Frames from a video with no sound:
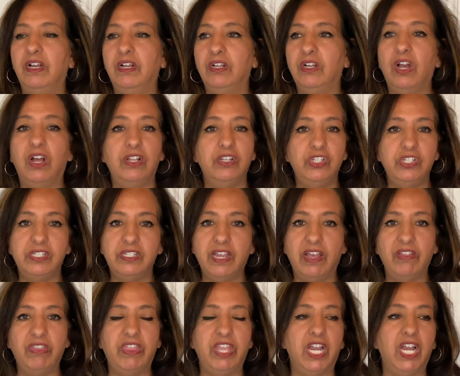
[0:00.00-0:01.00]
colleges
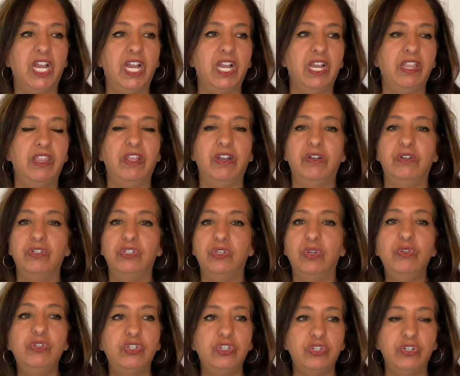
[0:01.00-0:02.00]
out there that are
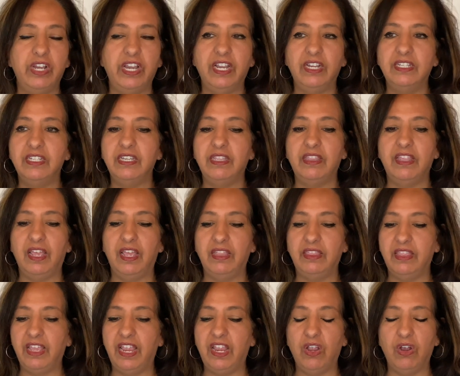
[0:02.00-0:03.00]
so strict
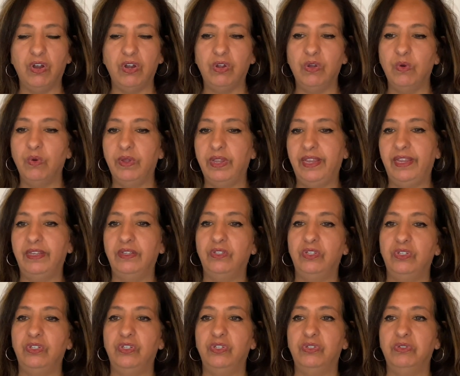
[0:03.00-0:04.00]
that they are going
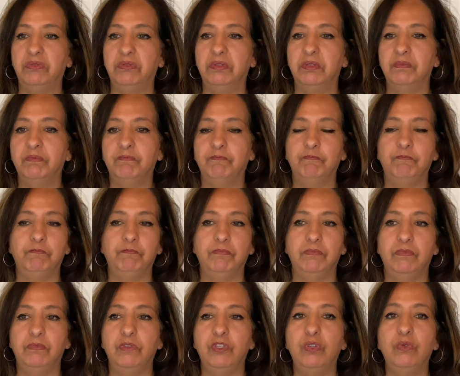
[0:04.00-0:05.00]
to just
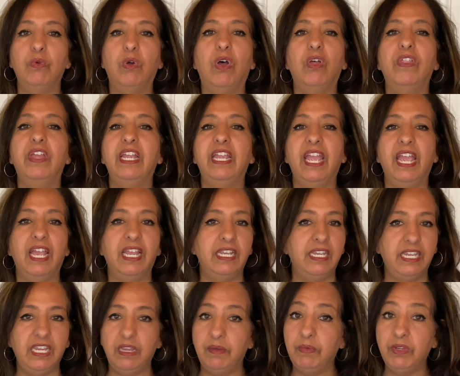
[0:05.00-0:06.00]
do all they can to
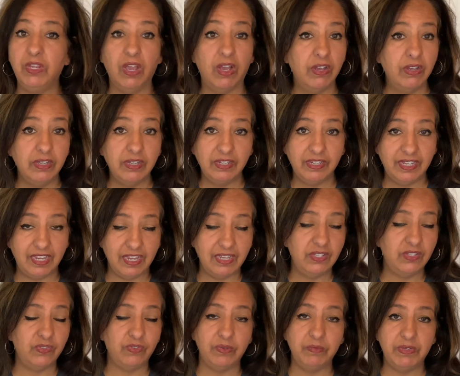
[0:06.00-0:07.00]
keep young
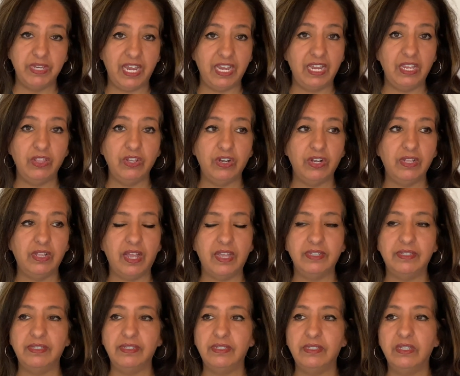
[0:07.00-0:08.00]
kids from taking their
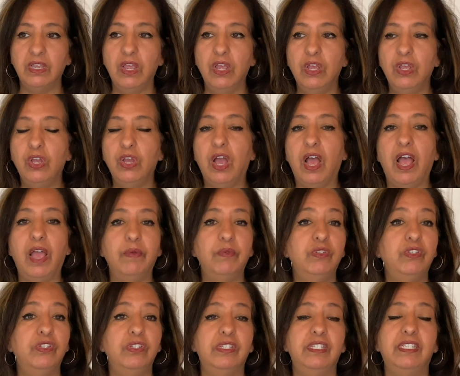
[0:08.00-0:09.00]
classes. I
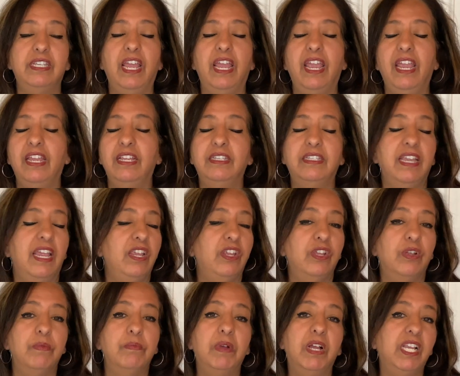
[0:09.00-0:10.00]
would just say take
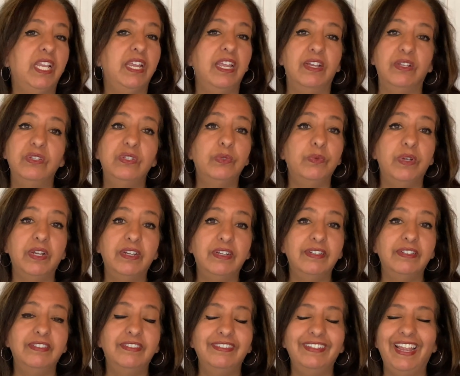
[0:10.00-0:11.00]
your money
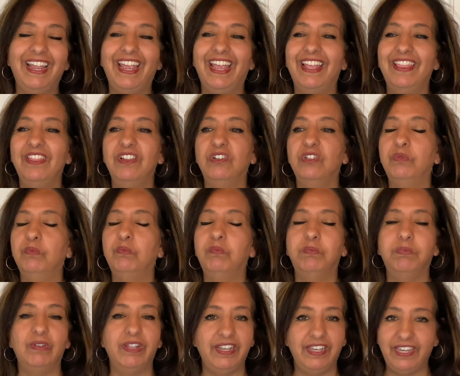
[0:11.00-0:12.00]
elsewhere, and there's
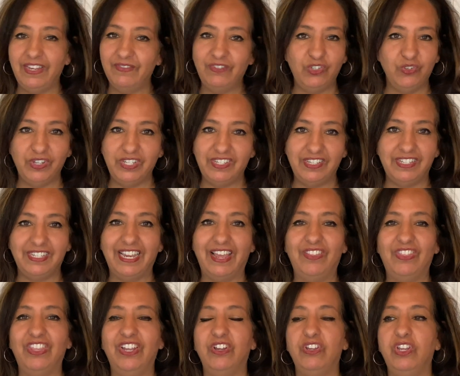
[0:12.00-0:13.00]
plenty of choices
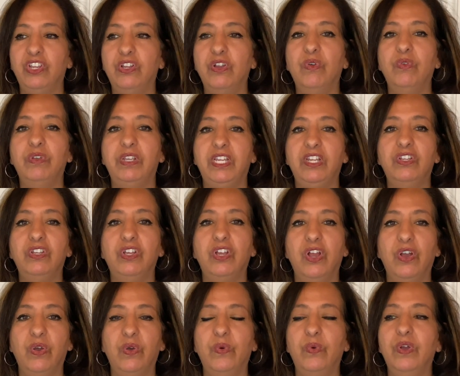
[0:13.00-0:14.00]
out there. You don't need to
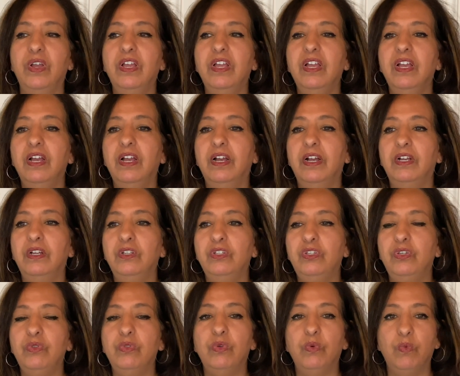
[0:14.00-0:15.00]
go
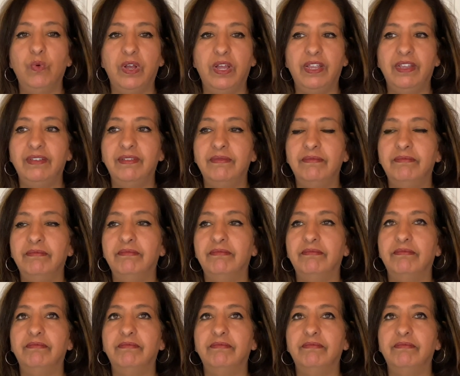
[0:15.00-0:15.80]
to the one